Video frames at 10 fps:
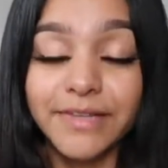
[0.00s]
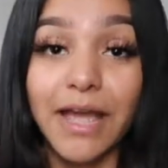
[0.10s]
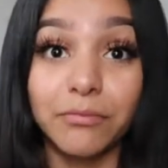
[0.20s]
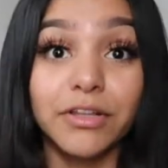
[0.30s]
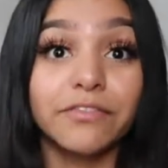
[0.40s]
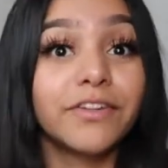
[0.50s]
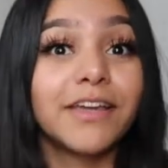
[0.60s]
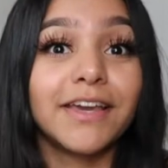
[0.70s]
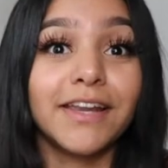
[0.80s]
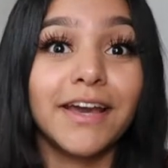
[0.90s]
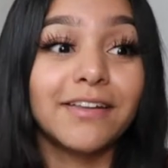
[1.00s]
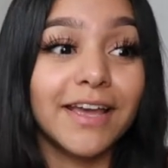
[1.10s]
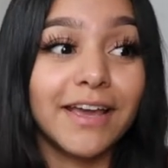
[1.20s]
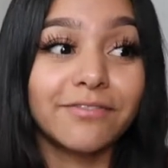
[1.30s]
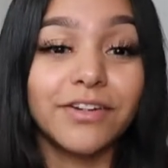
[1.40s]
I'm really feeling it now.
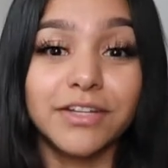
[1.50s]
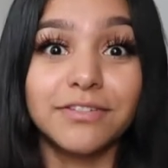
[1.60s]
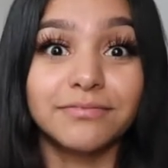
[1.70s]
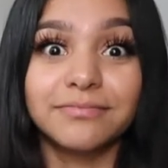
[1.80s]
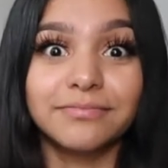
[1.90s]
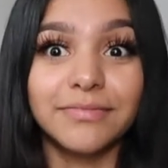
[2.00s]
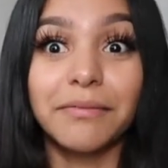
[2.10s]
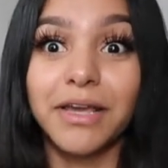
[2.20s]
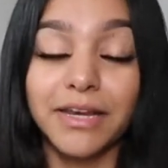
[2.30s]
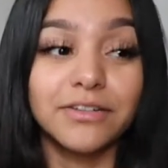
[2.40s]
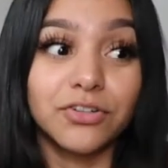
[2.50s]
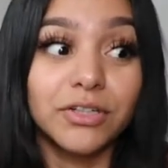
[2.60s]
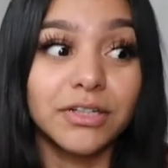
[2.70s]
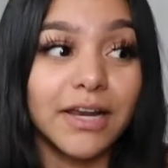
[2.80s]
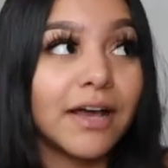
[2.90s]
Like, I'm getting
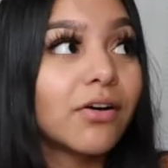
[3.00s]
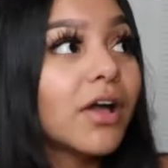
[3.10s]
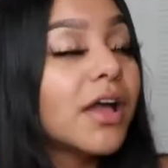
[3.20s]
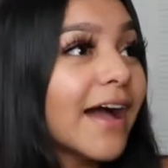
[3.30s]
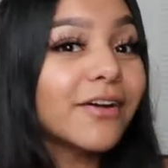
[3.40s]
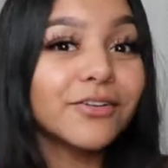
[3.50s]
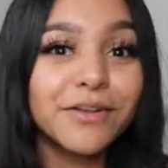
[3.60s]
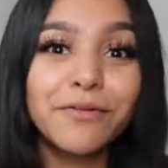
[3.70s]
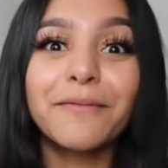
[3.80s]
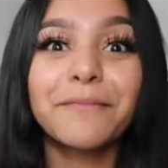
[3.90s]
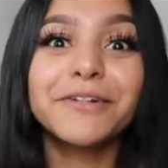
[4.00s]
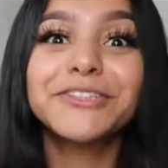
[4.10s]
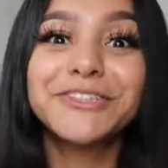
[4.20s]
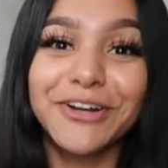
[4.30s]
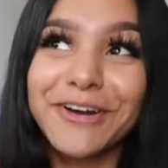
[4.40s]
drunk now. I only remember
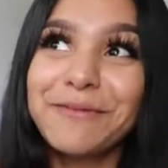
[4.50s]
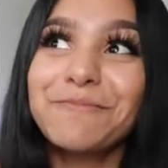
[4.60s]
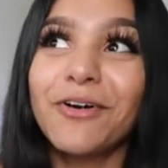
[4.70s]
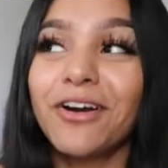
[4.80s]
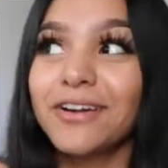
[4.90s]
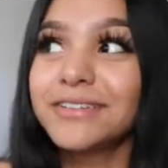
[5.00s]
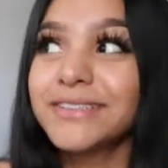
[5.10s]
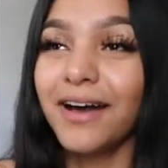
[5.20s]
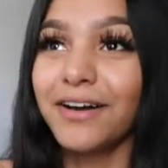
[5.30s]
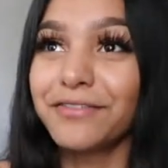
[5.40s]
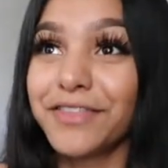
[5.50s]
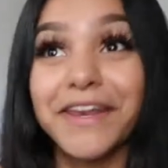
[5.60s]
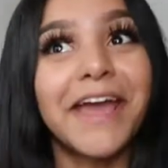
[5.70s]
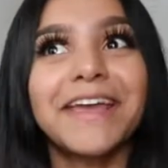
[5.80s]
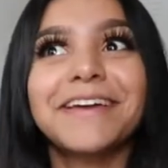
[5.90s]
certain parts of the
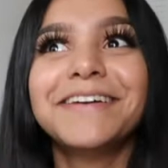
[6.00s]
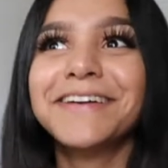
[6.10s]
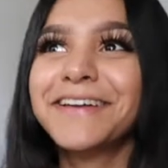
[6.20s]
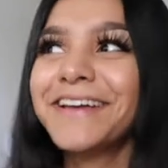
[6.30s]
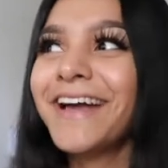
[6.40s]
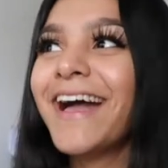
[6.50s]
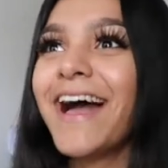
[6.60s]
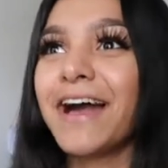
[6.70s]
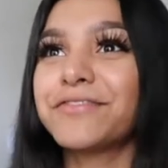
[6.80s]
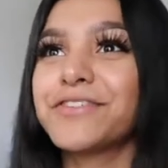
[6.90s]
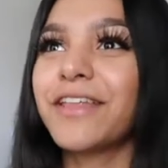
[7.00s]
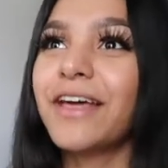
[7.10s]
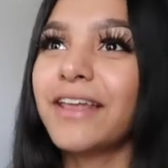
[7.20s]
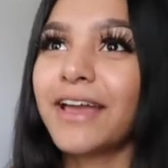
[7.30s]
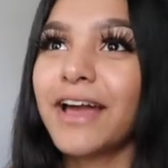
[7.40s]
night after
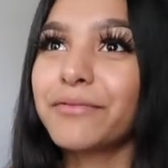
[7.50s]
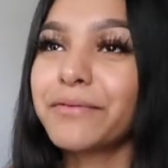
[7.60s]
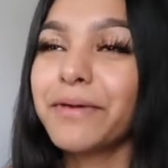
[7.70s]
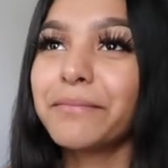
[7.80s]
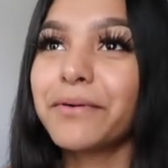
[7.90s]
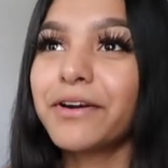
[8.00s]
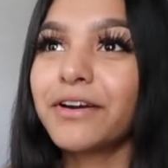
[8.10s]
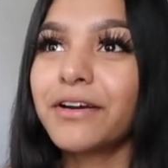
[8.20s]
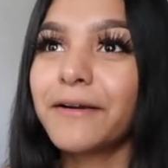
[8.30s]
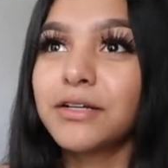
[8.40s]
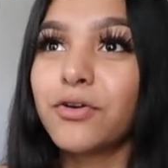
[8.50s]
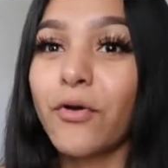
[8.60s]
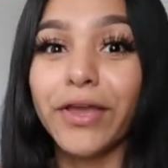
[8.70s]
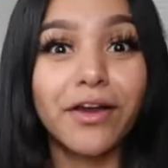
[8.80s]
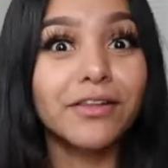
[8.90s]
that. Like, I remember
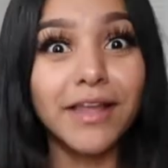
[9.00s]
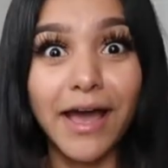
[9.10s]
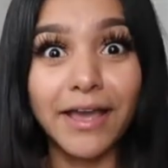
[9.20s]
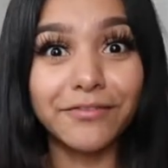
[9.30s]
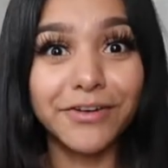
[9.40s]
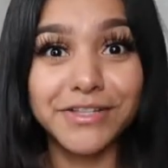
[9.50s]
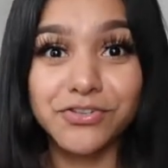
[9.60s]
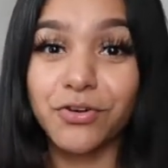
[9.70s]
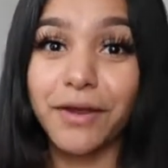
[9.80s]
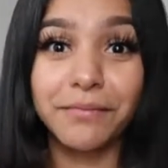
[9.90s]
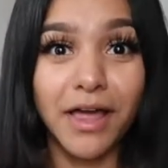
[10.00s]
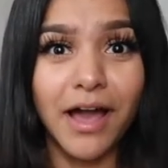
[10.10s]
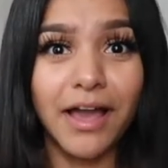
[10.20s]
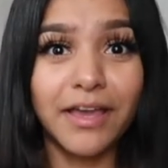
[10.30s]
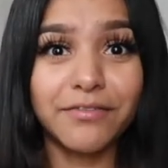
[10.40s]
going on live, on Instagram
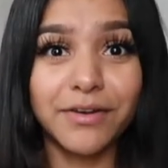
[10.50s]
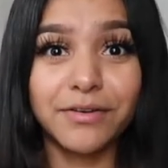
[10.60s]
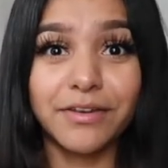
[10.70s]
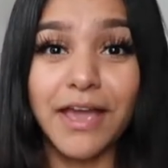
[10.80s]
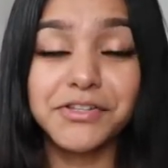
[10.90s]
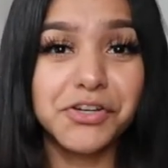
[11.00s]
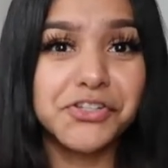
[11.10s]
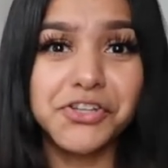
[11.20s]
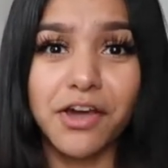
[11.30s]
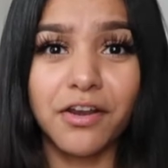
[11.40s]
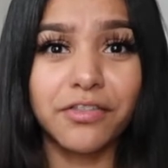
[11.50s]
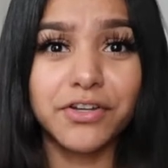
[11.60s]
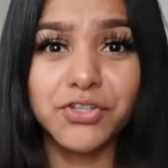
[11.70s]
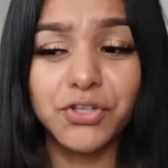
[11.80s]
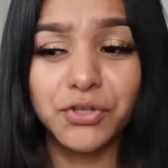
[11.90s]
live, and I took a shot on
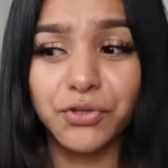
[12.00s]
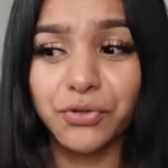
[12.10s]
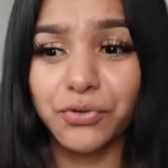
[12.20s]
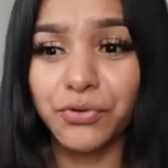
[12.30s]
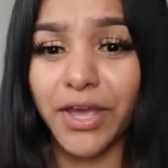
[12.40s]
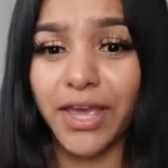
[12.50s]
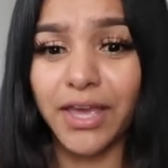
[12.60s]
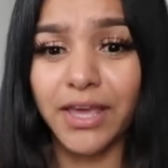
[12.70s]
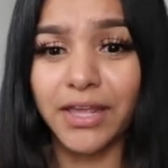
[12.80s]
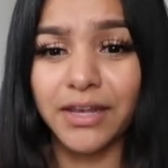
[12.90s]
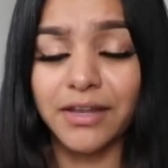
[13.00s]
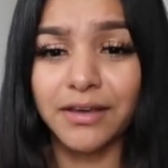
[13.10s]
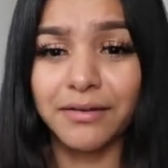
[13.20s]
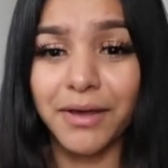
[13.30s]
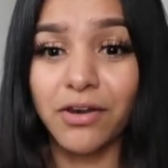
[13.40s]
there too. And
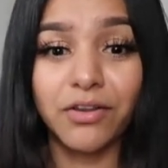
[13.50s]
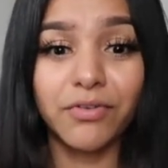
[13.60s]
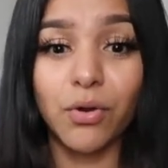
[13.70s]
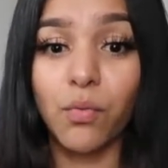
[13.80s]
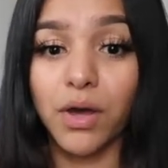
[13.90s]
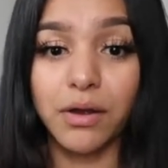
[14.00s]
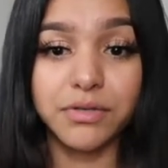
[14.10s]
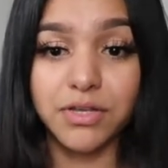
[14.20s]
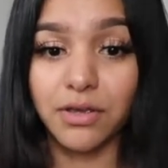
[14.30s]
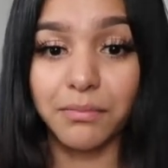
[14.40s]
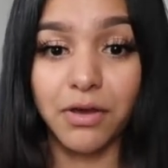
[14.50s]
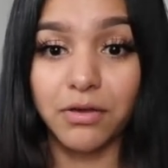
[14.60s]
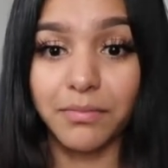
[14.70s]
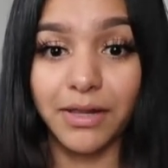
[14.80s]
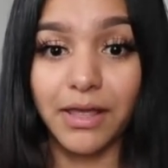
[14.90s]
I don't even know what I was talking about
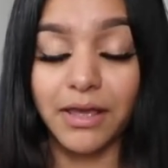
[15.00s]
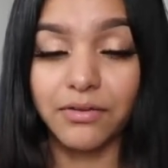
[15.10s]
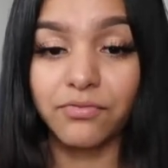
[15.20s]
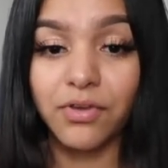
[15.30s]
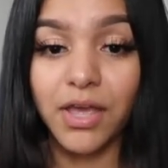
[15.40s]
on my live.